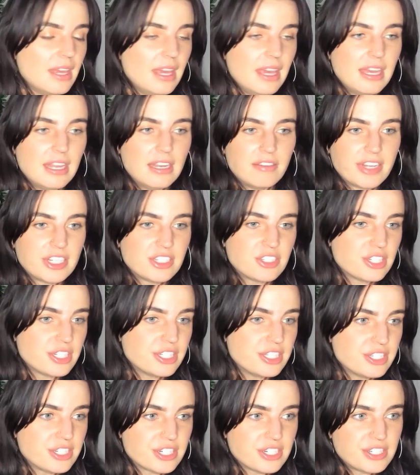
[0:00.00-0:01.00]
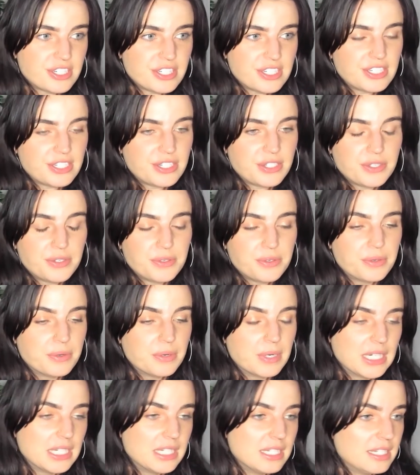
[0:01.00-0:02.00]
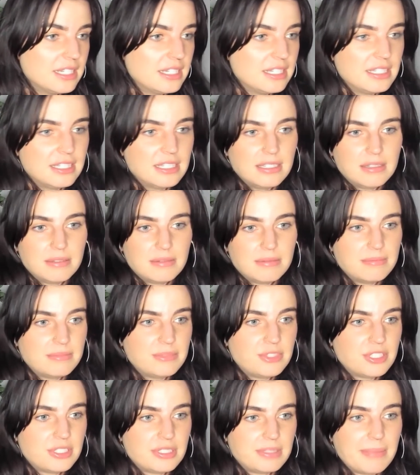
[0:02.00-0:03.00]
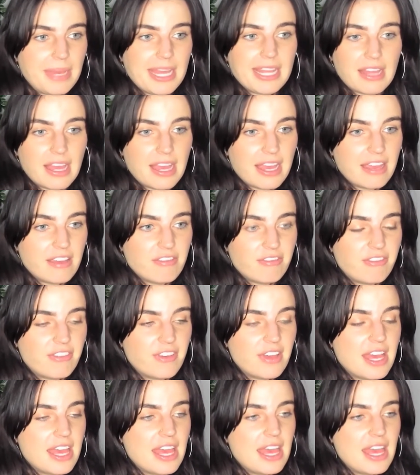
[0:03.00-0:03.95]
It eventually turned into just my life.